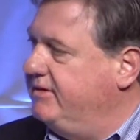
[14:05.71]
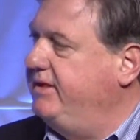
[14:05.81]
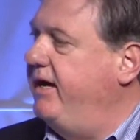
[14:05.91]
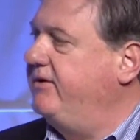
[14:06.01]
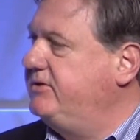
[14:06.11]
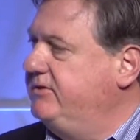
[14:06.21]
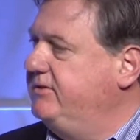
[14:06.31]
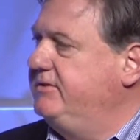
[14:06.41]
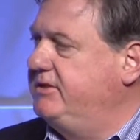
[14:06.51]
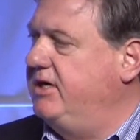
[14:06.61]
Yes.
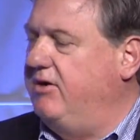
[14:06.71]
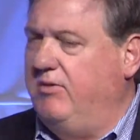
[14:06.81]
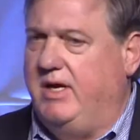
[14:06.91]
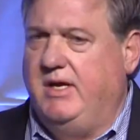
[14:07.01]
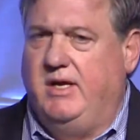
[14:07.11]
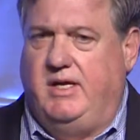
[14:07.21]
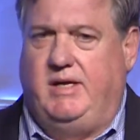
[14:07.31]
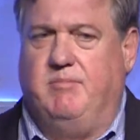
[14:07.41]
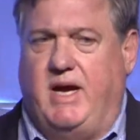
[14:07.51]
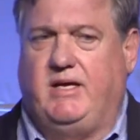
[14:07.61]
So it
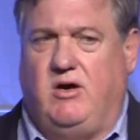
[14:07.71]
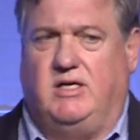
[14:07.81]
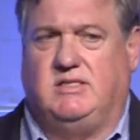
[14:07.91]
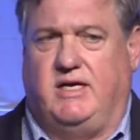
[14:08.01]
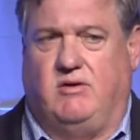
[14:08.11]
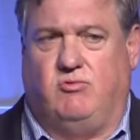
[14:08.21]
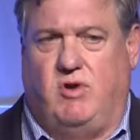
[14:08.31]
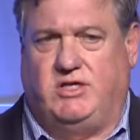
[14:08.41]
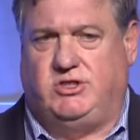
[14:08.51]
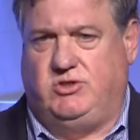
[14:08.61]
might cause like a
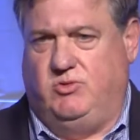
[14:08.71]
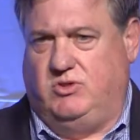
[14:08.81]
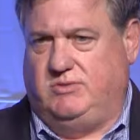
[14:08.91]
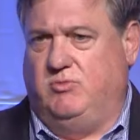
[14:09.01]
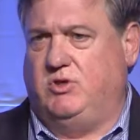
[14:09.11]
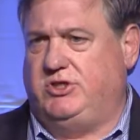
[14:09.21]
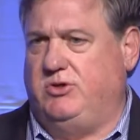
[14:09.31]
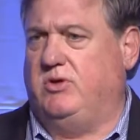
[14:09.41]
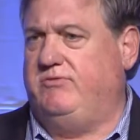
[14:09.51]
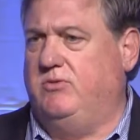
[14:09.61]
rush towards more
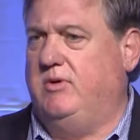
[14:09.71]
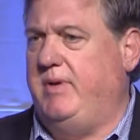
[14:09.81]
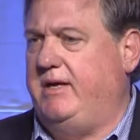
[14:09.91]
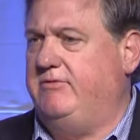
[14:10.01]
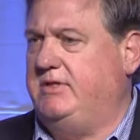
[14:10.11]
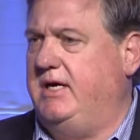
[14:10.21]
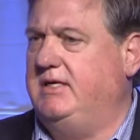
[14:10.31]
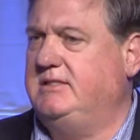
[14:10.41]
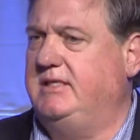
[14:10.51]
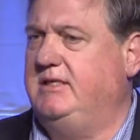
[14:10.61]
short-form
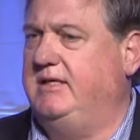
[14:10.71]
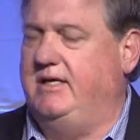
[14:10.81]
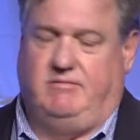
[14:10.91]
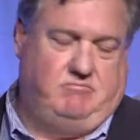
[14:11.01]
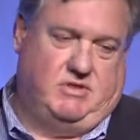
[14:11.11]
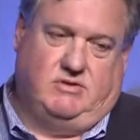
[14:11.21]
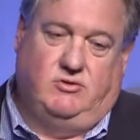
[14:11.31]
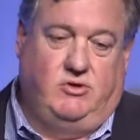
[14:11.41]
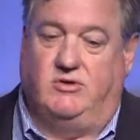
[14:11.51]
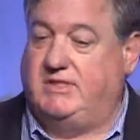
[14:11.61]
advertising, and
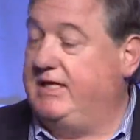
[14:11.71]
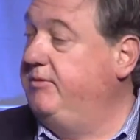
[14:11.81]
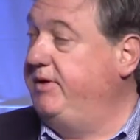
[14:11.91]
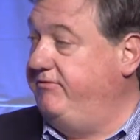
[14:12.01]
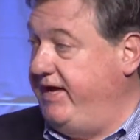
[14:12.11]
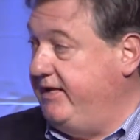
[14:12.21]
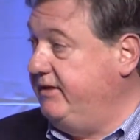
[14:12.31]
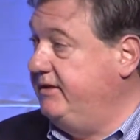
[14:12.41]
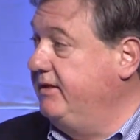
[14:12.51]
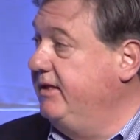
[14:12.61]
who knows, that could be valid.
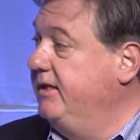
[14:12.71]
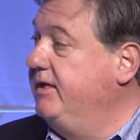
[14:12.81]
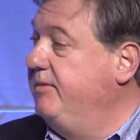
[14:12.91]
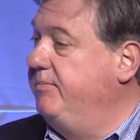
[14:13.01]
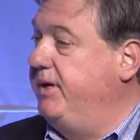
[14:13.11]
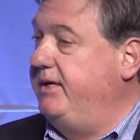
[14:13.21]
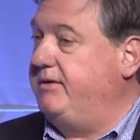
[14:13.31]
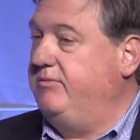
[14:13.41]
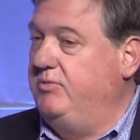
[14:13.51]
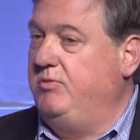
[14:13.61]

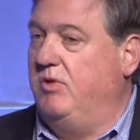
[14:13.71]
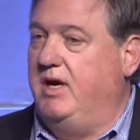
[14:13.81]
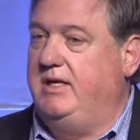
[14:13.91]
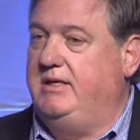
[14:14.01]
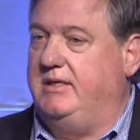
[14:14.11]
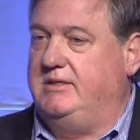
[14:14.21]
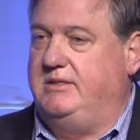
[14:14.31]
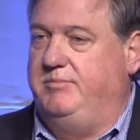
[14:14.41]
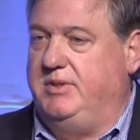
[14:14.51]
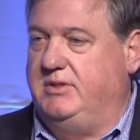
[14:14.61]
But we wanted to
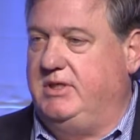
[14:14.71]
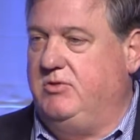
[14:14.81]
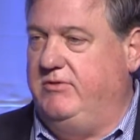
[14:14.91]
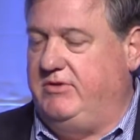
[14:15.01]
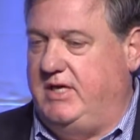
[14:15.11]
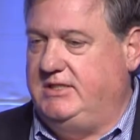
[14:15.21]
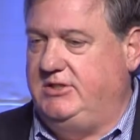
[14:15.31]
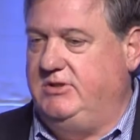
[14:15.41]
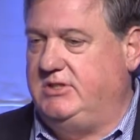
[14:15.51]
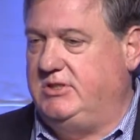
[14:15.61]
build equivalized
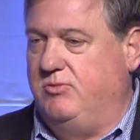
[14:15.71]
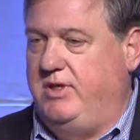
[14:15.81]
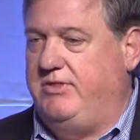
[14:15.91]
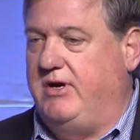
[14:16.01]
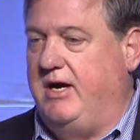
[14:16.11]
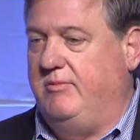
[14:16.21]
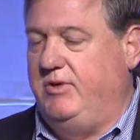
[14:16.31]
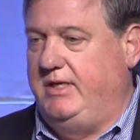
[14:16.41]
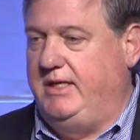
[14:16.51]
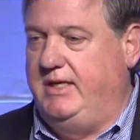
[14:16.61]
units, so we thought we
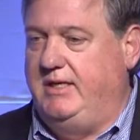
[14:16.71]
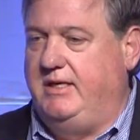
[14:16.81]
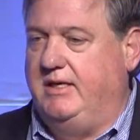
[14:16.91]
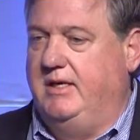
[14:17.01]
needed